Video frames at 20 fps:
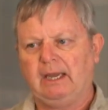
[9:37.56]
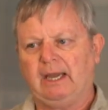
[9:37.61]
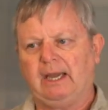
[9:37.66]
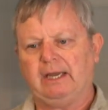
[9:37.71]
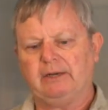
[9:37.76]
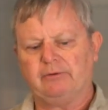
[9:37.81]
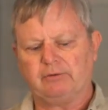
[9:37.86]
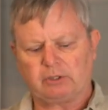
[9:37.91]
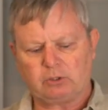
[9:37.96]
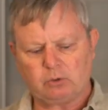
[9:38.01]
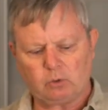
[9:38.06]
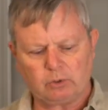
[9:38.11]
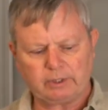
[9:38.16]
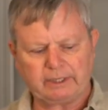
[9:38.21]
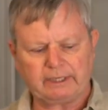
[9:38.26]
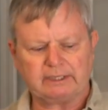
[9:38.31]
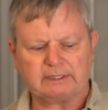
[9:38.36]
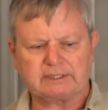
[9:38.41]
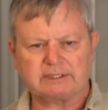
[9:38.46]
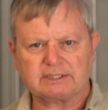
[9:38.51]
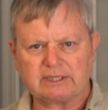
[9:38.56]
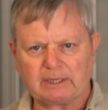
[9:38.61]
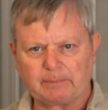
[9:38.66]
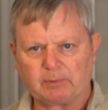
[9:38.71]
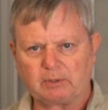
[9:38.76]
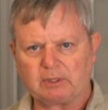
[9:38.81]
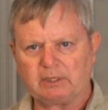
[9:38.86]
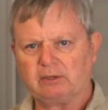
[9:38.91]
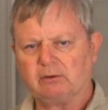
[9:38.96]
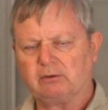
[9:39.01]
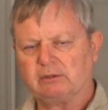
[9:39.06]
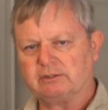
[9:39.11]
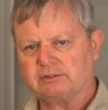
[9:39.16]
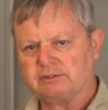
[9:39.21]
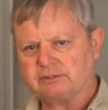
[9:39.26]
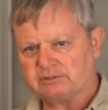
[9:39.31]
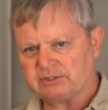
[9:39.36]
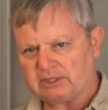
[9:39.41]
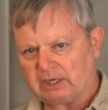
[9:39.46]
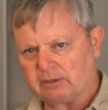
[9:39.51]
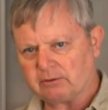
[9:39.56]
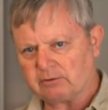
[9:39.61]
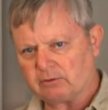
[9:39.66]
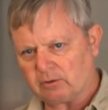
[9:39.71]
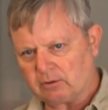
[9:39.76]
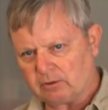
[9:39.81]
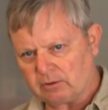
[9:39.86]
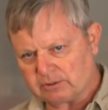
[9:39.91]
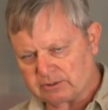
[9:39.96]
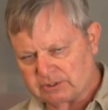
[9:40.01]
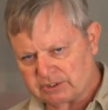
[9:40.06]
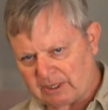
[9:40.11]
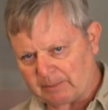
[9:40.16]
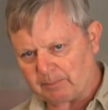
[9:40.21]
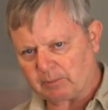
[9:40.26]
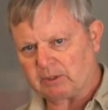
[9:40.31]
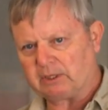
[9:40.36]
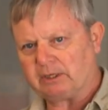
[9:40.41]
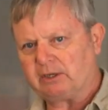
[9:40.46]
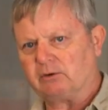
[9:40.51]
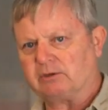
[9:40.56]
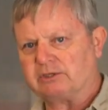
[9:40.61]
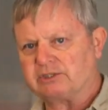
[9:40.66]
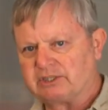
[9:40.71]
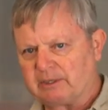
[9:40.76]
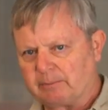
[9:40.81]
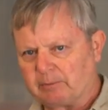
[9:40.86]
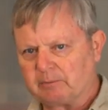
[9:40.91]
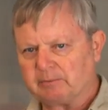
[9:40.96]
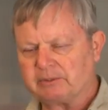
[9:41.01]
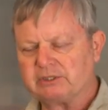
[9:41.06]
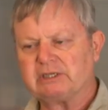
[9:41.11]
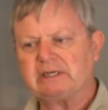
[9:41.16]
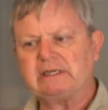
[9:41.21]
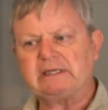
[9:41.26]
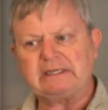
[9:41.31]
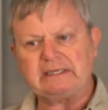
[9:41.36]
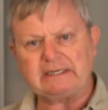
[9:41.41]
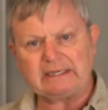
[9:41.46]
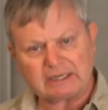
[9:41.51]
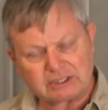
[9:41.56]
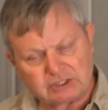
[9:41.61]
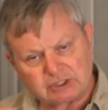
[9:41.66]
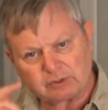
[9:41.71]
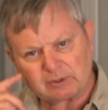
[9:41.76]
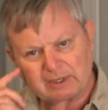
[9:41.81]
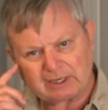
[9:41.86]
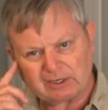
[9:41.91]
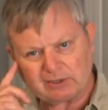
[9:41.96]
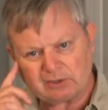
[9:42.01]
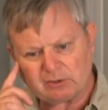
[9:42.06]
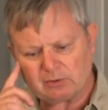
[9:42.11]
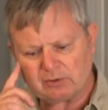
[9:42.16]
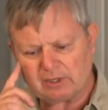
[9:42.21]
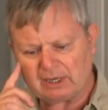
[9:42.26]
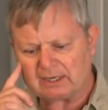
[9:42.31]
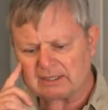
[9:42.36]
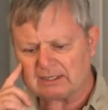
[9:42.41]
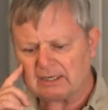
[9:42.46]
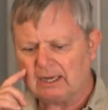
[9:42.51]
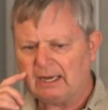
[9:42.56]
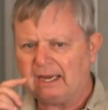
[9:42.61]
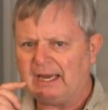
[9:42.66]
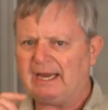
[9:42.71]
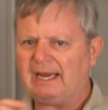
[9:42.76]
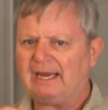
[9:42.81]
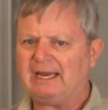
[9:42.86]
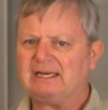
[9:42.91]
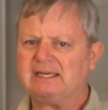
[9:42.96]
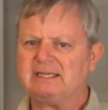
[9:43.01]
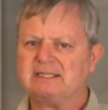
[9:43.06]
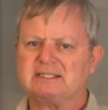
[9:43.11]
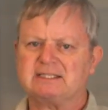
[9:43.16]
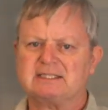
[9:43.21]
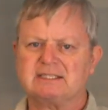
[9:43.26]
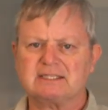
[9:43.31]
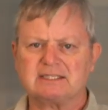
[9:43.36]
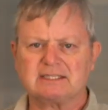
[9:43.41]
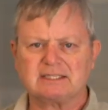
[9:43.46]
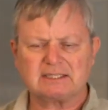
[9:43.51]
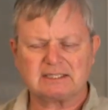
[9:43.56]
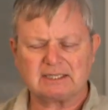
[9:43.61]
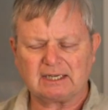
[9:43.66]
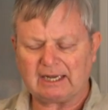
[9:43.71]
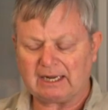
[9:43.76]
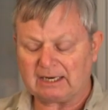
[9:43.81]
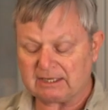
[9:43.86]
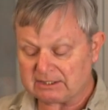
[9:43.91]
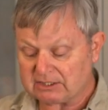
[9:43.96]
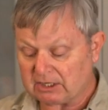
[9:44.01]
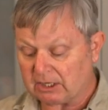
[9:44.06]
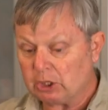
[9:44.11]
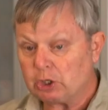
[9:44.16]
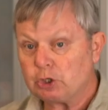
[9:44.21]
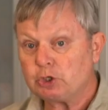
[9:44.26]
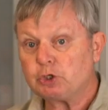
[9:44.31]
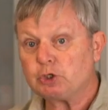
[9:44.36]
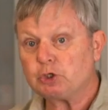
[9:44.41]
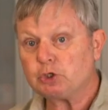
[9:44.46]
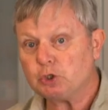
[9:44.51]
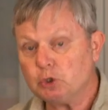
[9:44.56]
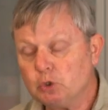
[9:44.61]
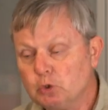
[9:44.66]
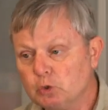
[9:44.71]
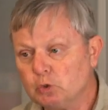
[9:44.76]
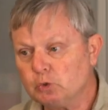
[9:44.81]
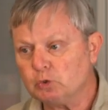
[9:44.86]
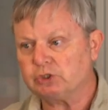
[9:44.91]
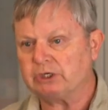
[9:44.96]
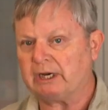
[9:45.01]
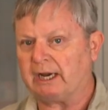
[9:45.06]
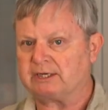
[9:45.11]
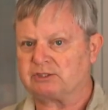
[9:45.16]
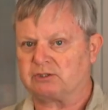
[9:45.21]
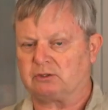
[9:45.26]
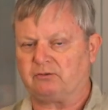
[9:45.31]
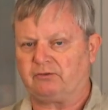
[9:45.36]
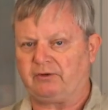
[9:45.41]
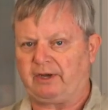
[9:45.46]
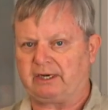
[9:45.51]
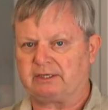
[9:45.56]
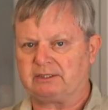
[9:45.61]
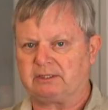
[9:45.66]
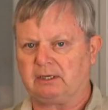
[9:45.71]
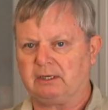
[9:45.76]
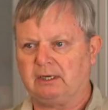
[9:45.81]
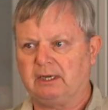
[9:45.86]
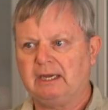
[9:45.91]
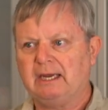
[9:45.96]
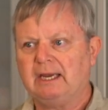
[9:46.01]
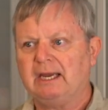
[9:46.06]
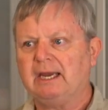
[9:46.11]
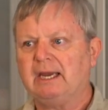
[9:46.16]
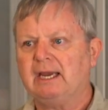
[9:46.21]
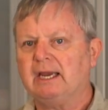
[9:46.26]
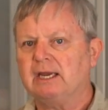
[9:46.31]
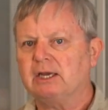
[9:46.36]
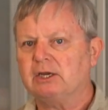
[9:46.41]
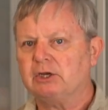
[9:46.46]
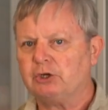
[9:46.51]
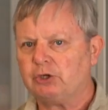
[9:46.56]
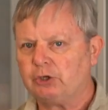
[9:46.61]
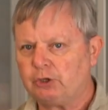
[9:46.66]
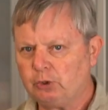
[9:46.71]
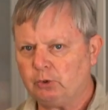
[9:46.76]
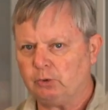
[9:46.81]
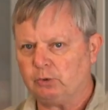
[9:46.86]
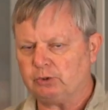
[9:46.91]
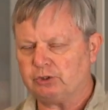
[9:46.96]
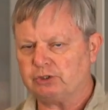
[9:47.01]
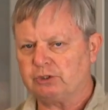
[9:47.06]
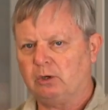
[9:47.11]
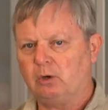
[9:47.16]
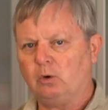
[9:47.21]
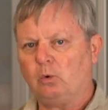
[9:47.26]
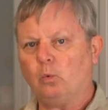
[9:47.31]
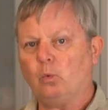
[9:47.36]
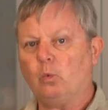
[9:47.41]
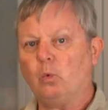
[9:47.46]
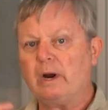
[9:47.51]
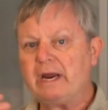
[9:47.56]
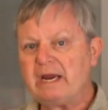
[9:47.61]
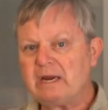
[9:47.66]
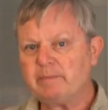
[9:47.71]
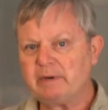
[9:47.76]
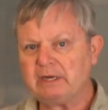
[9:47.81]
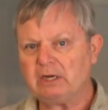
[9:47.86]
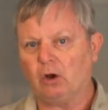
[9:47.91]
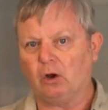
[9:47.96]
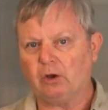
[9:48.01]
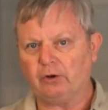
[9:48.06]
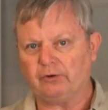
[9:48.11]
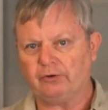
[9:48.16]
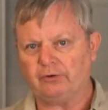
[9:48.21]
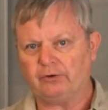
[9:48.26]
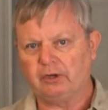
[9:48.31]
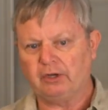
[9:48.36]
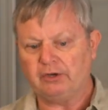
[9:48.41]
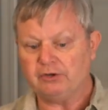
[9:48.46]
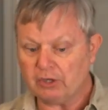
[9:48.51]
And recording it separately on a separate machine, yes, you can do that. It has a huge hassle factor. Huge. Way beyond.